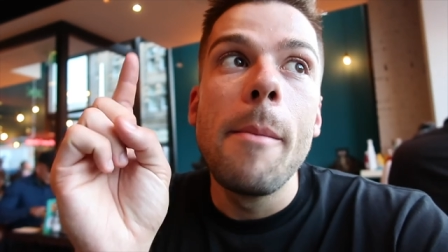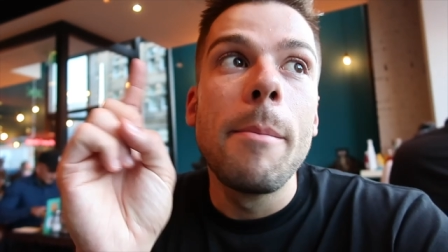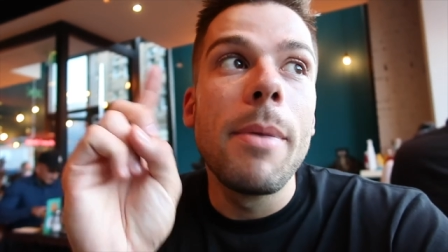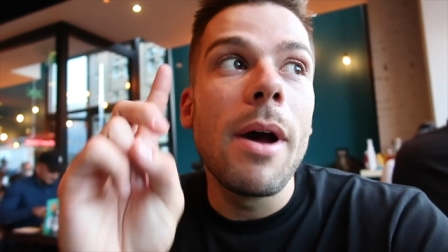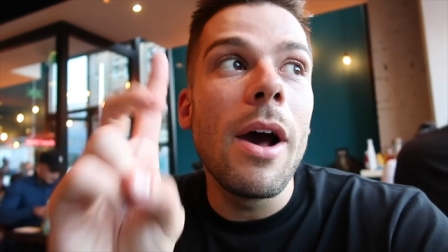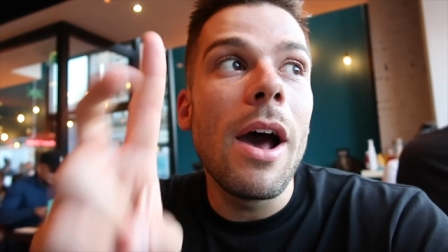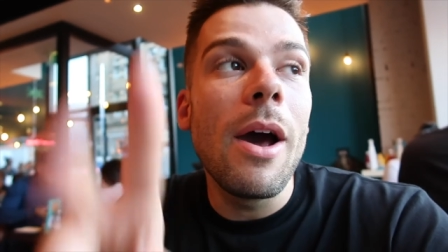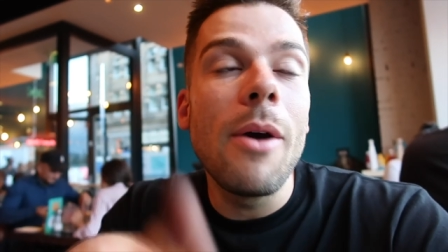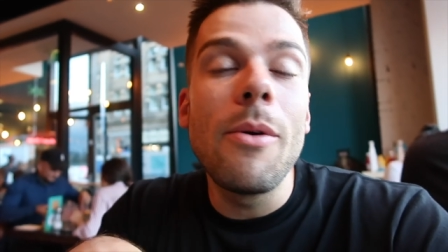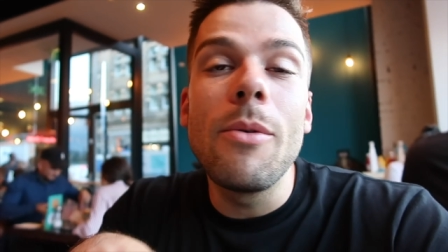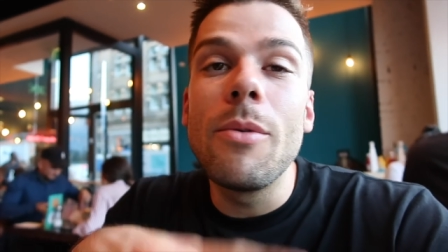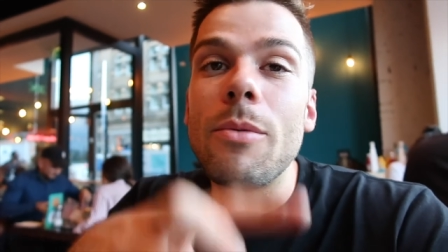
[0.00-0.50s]

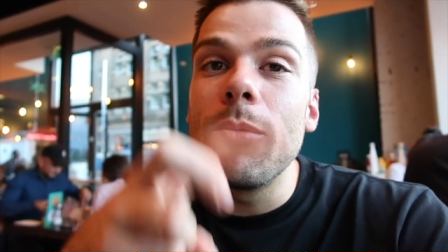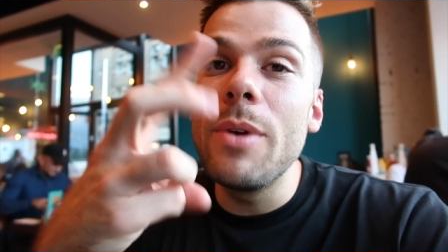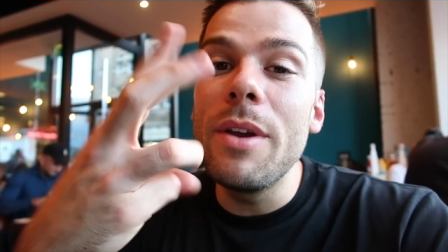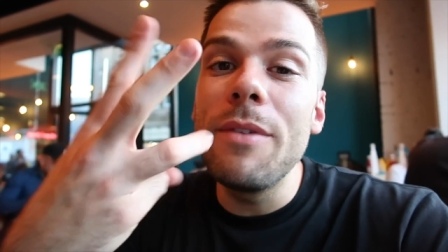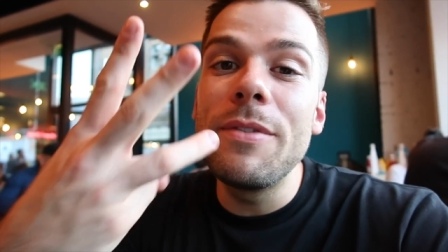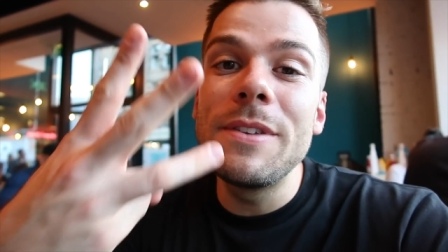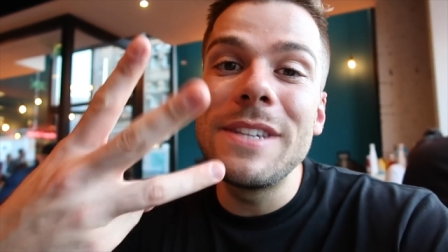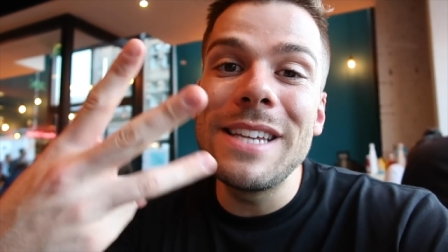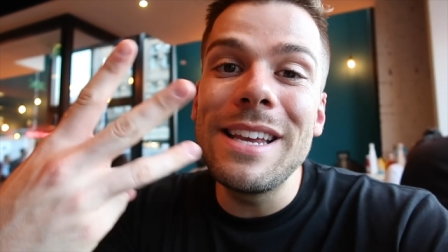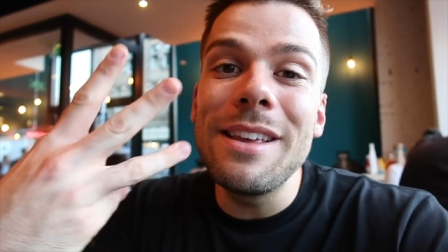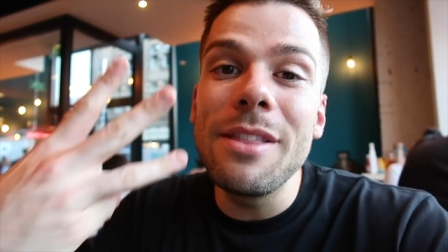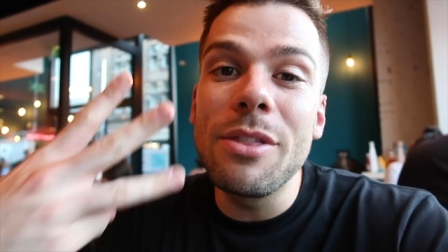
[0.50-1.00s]
But
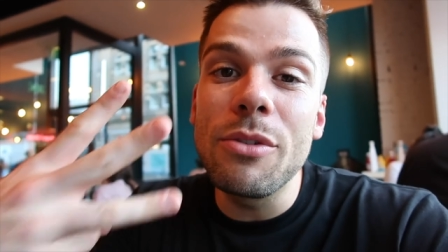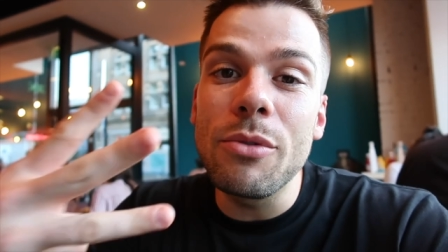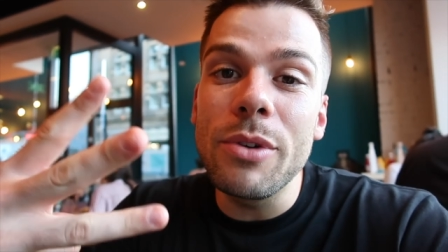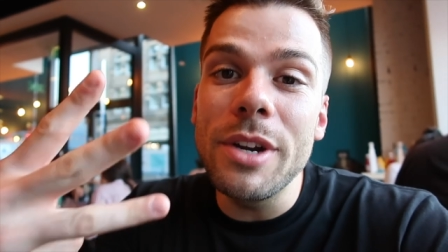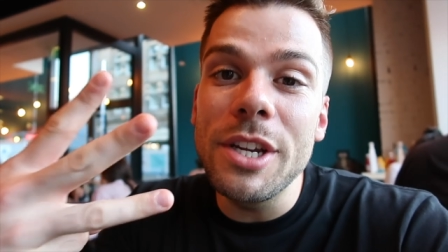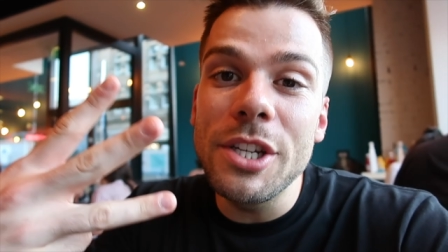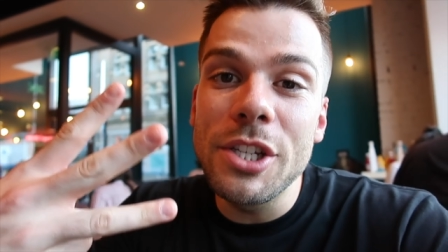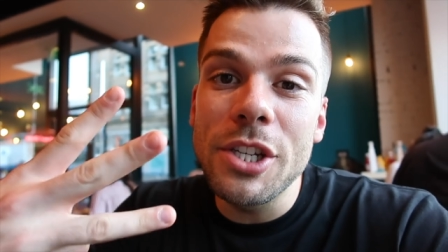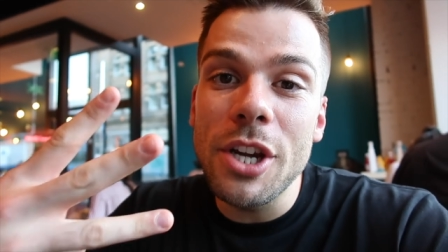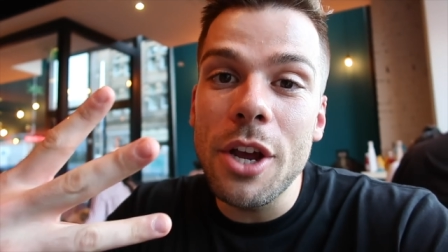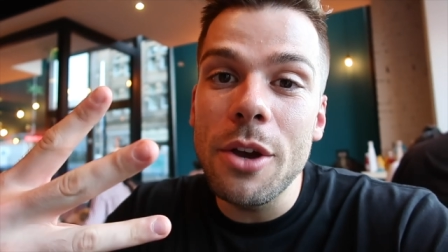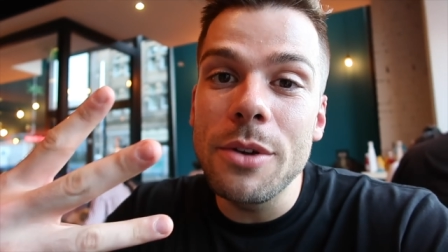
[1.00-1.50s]
we've seen
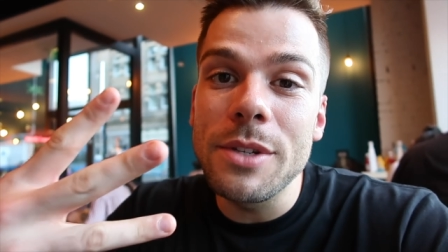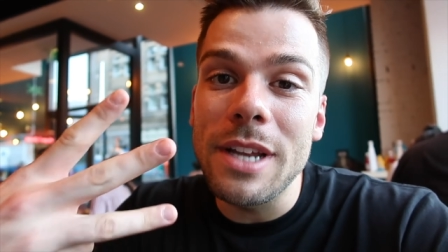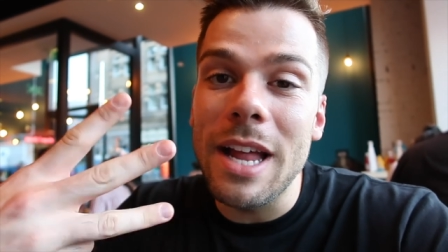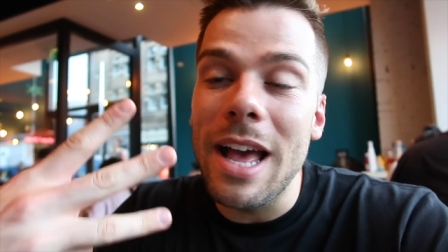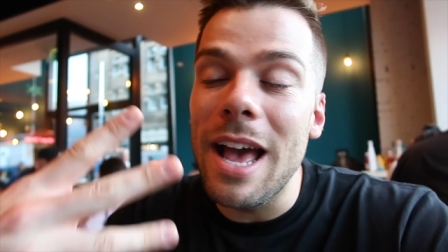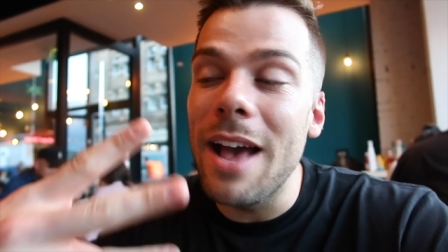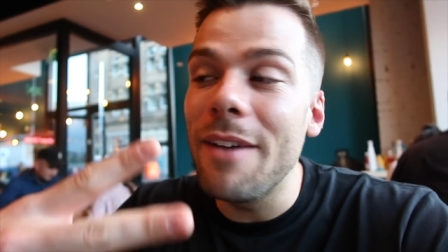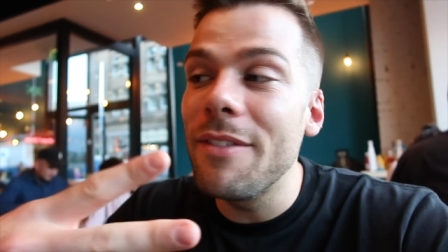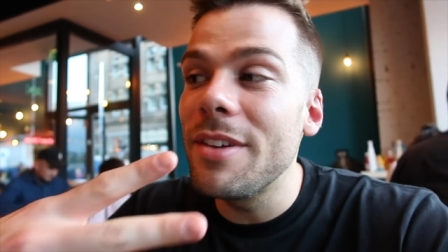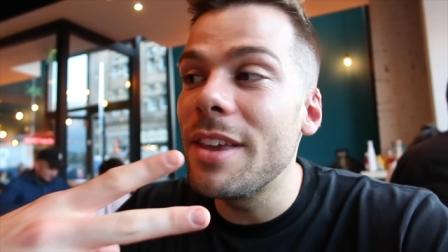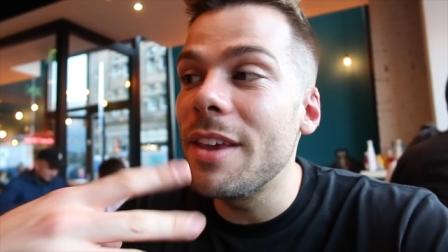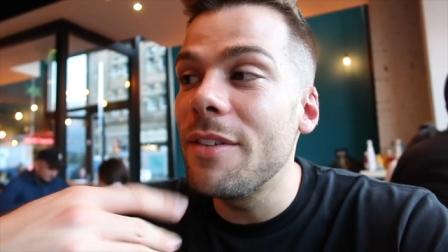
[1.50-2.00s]
3 shows and
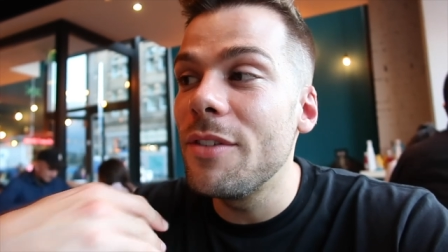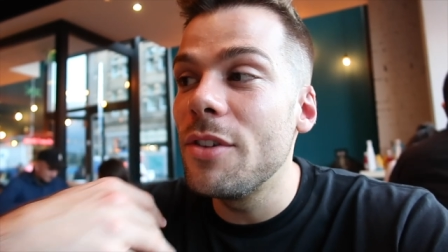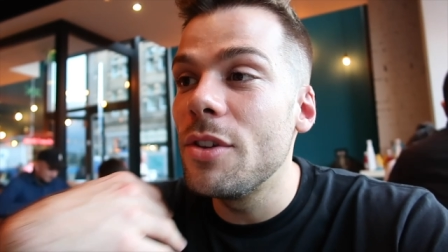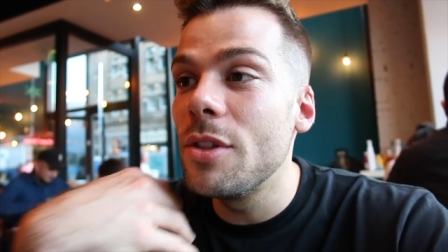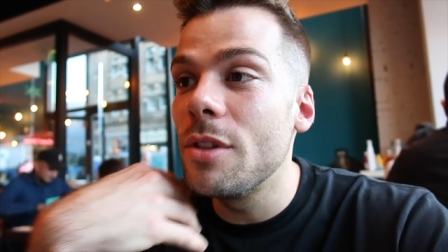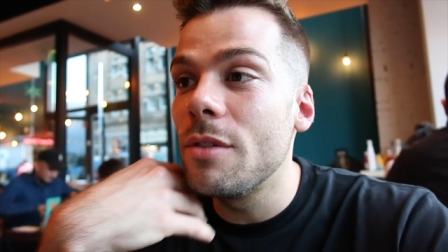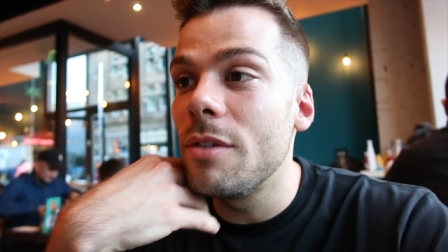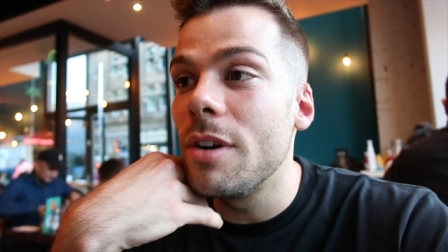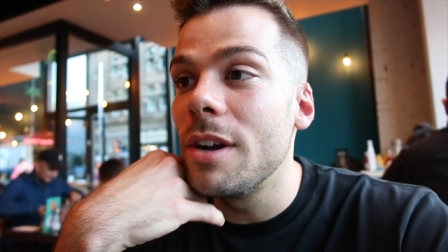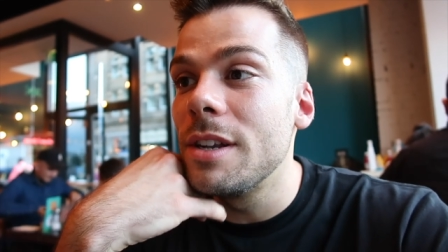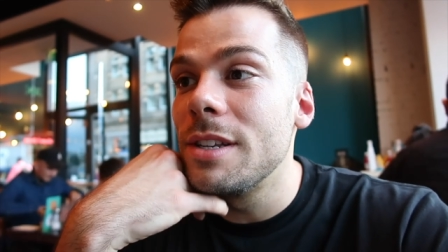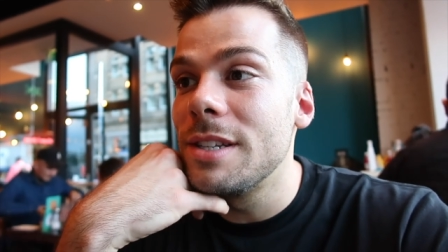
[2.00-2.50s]
I haven't given
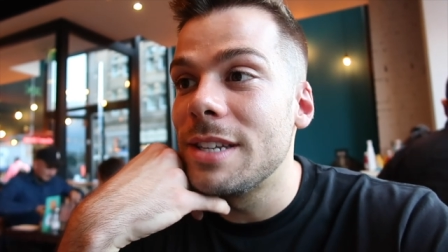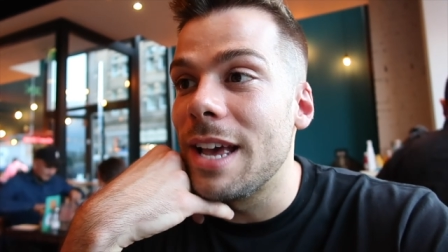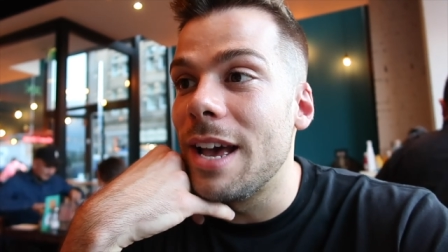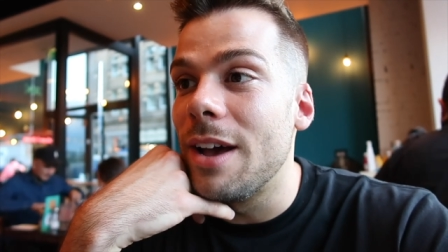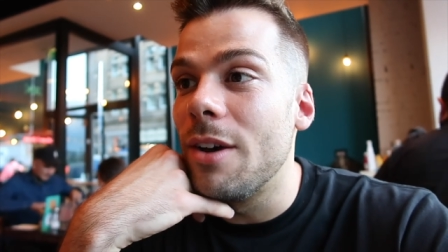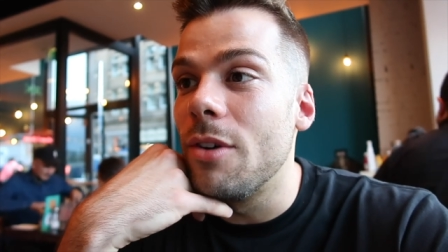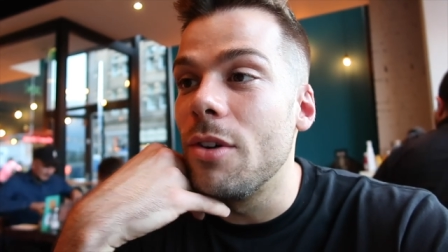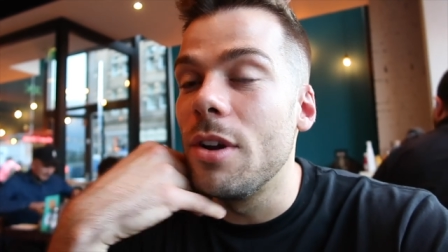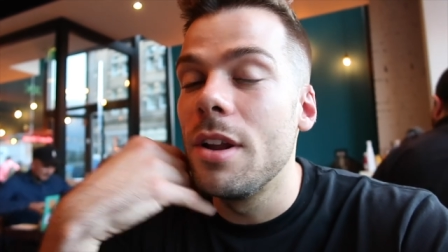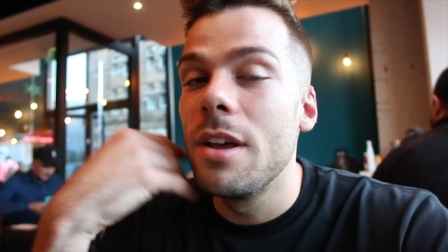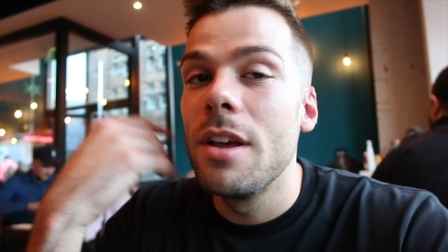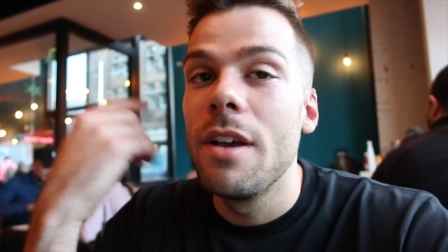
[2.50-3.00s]
you the
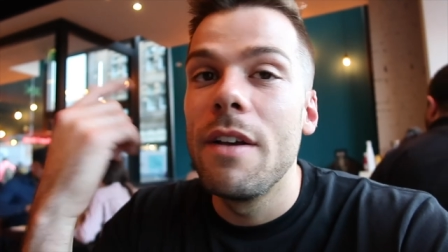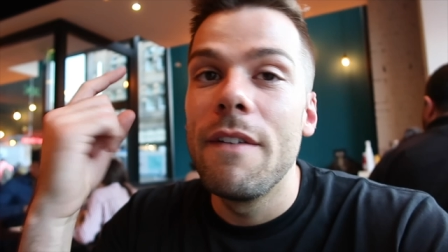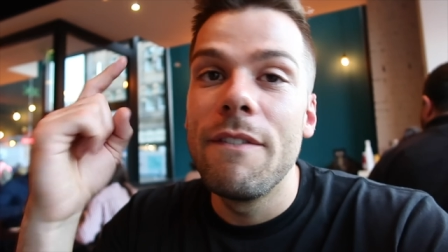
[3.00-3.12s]
rundown.